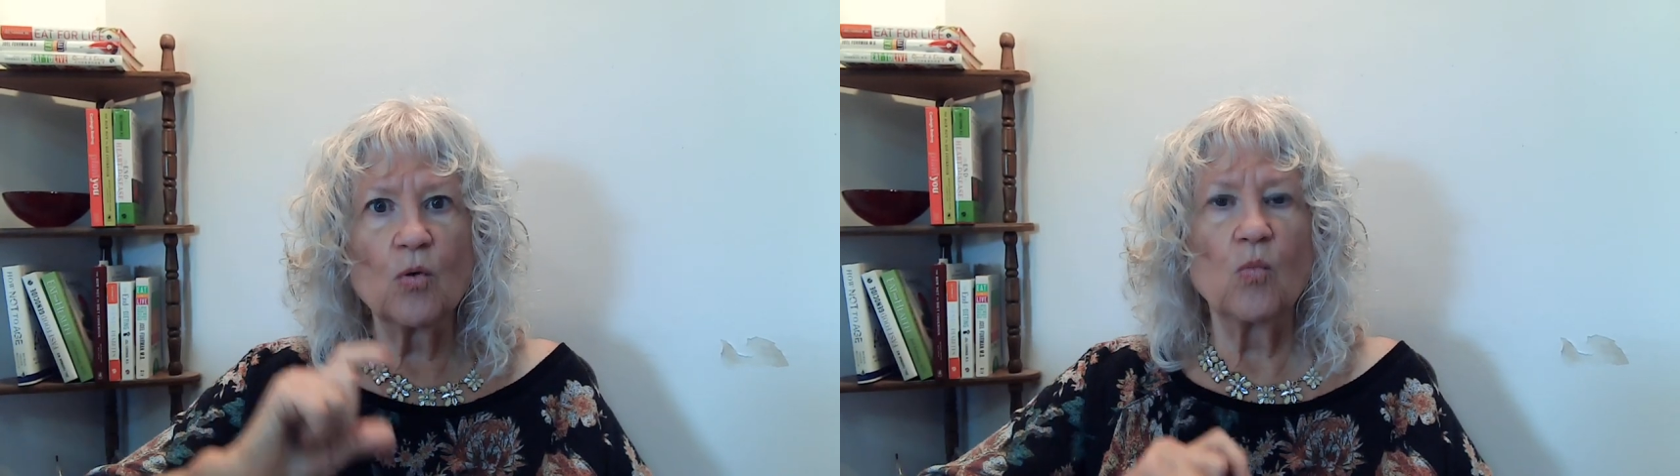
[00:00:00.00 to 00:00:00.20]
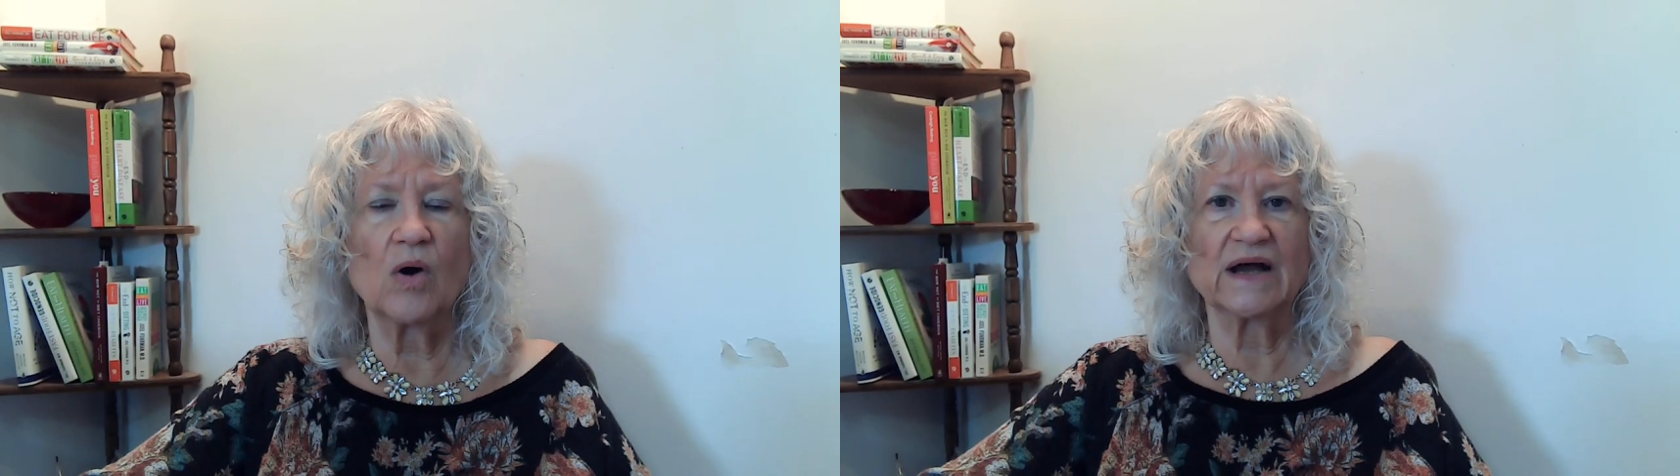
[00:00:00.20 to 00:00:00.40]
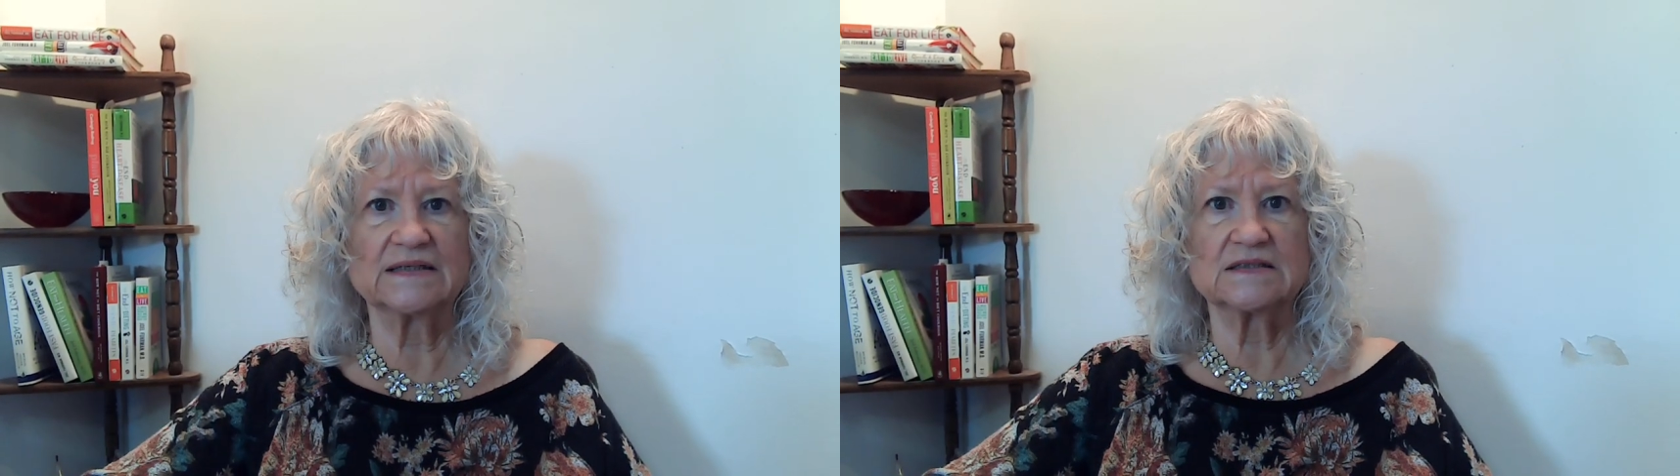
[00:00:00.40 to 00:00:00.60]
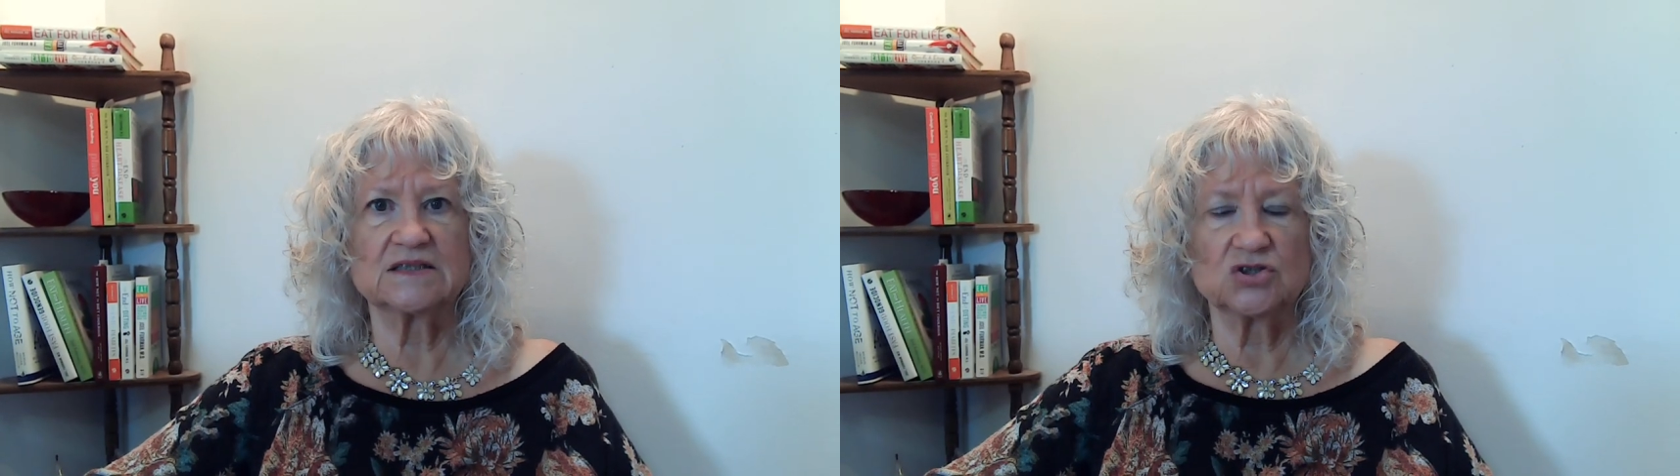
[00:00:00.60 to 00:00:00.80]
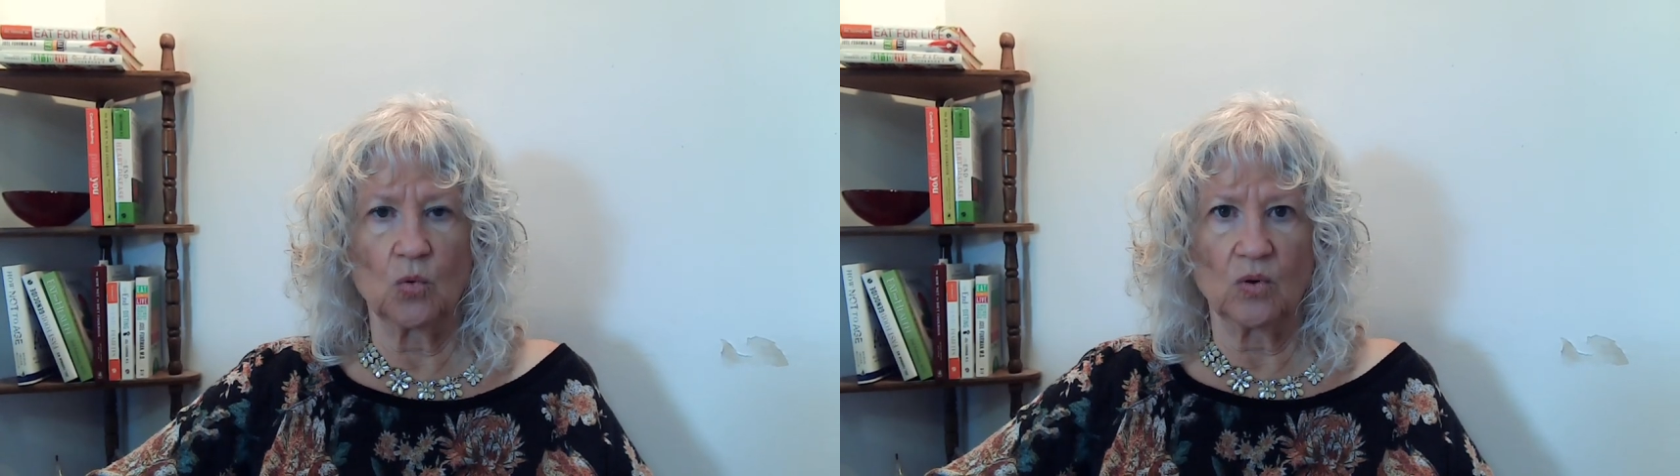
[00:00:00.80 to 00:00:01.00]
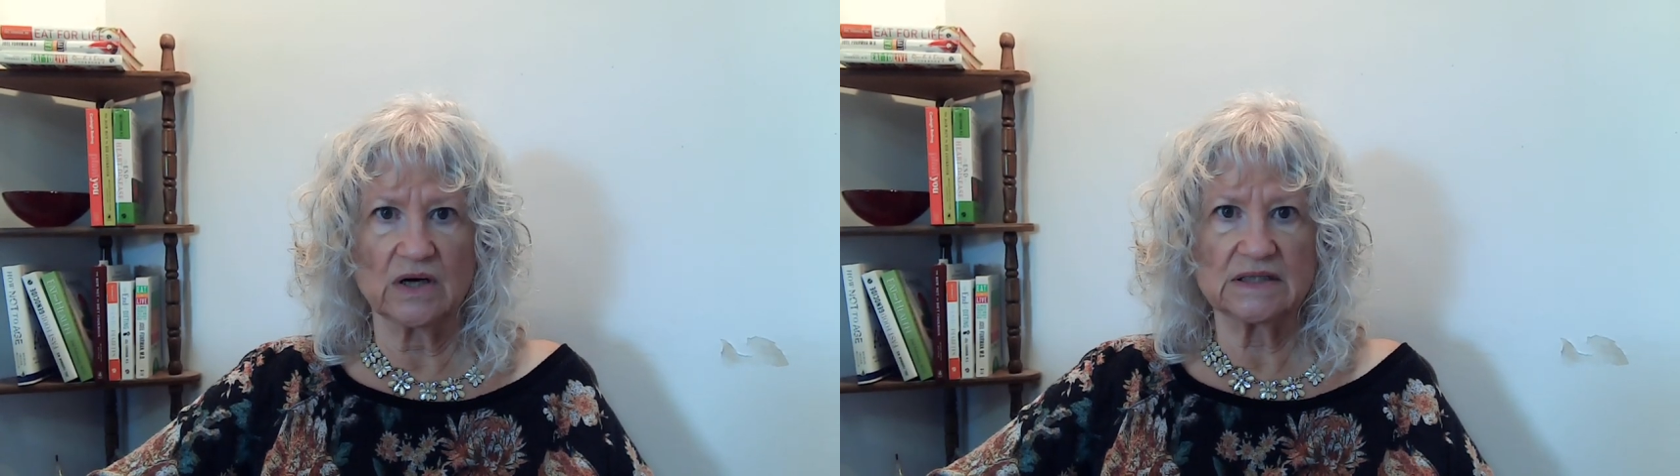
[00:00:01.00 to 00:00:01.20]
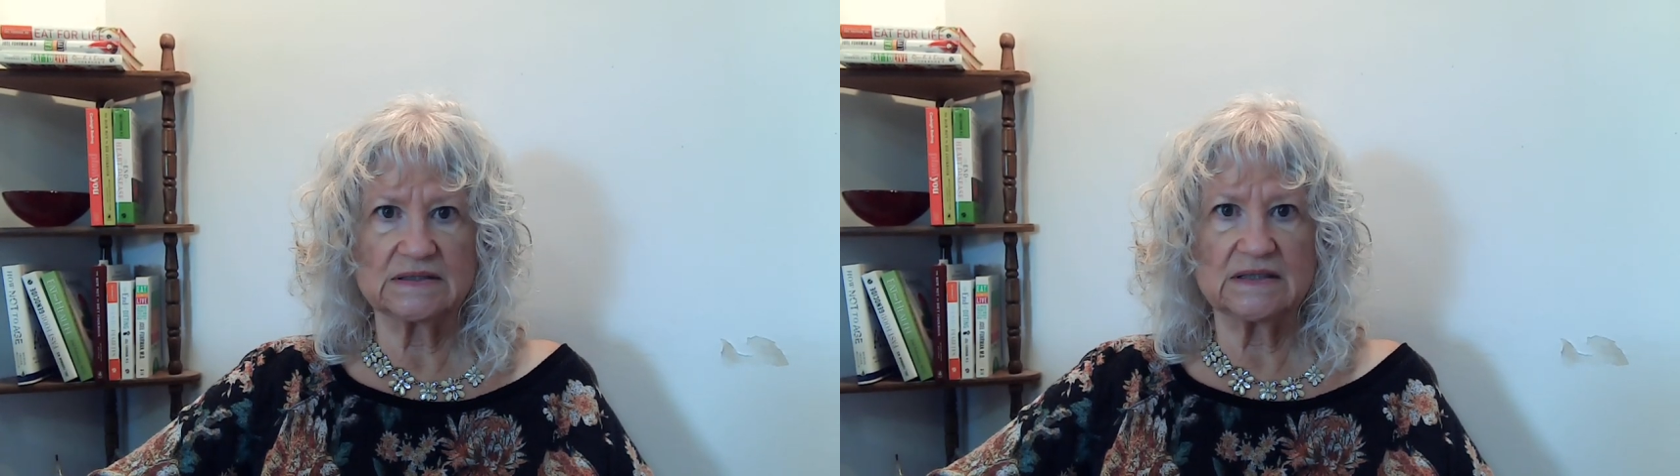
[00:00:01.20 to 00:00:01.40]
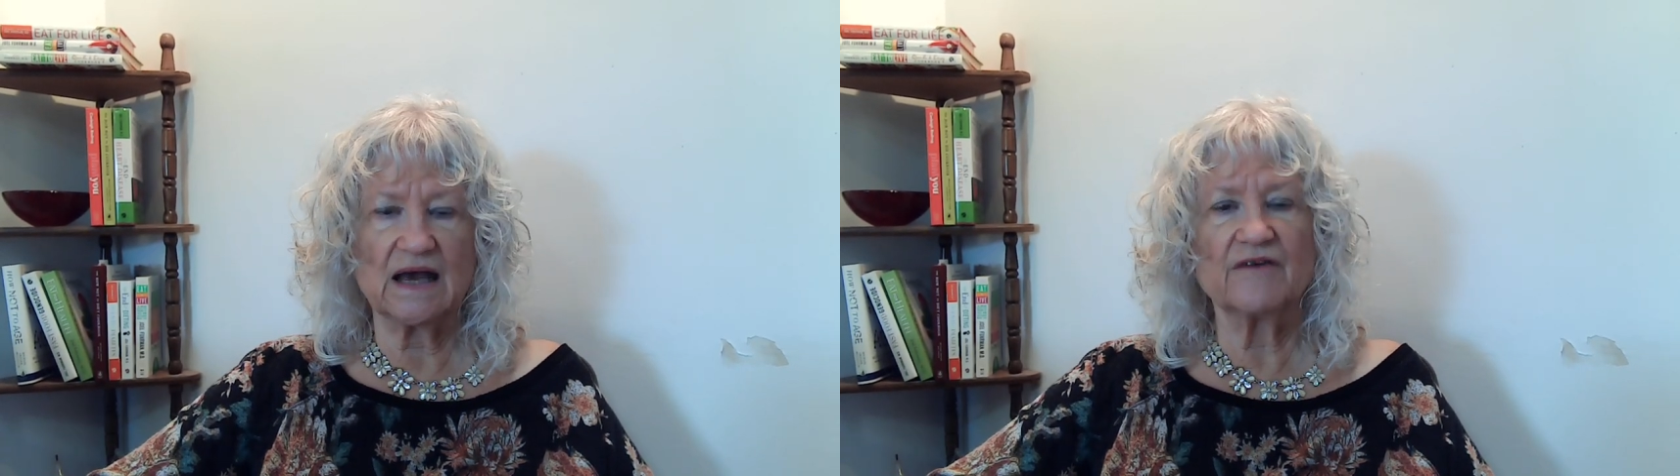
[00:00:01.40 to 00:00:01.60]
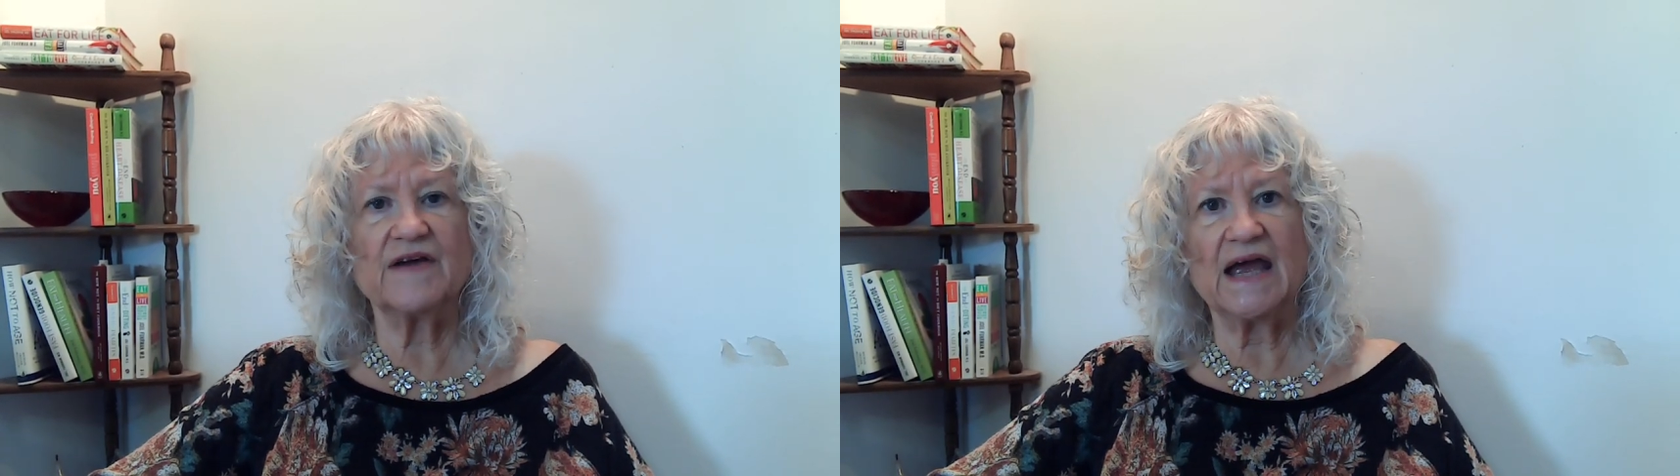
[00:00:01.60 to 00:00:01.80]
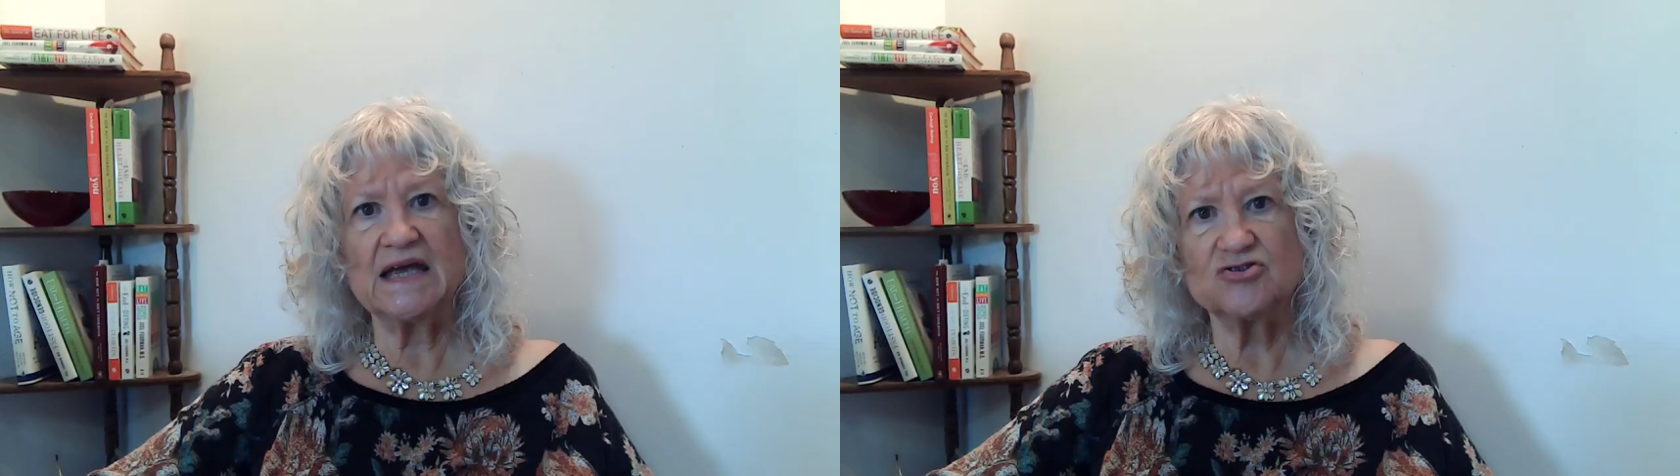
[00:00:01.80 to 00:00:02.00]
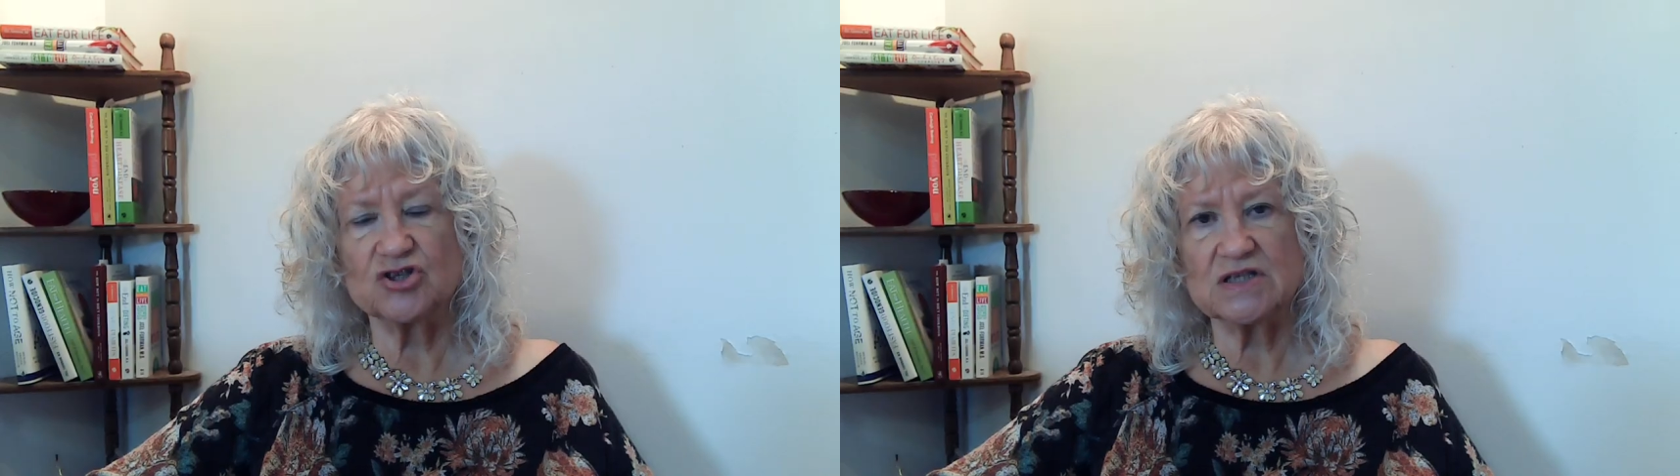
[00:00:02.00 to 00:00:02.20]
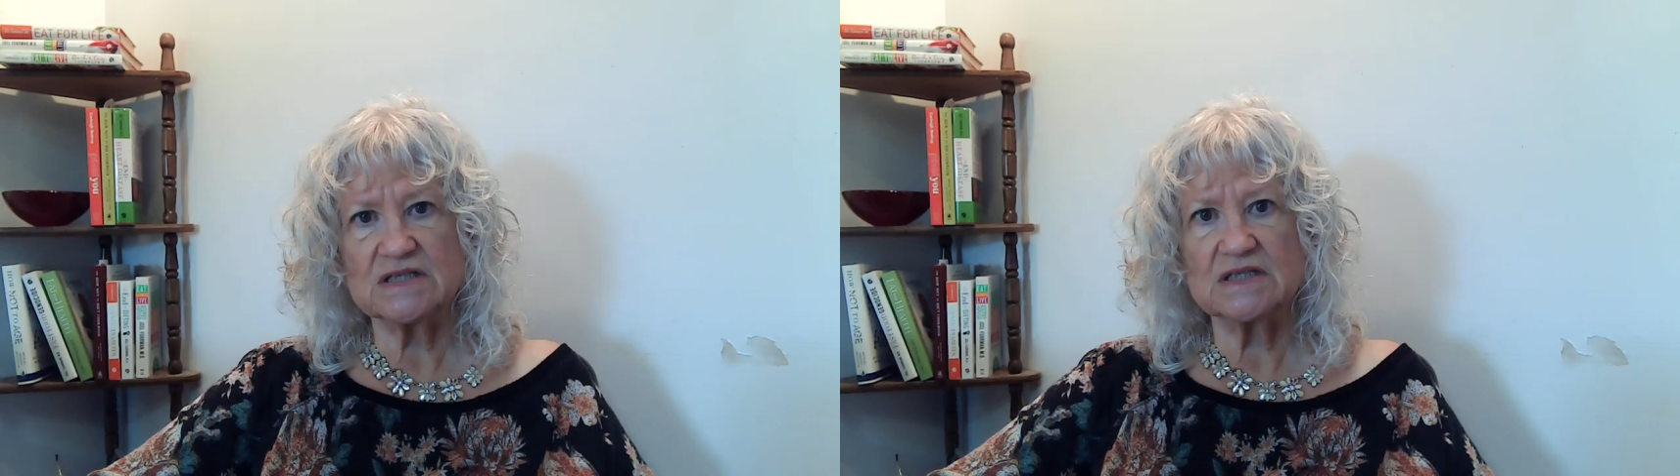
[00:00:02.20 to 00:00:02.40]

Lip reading: one source of AGEs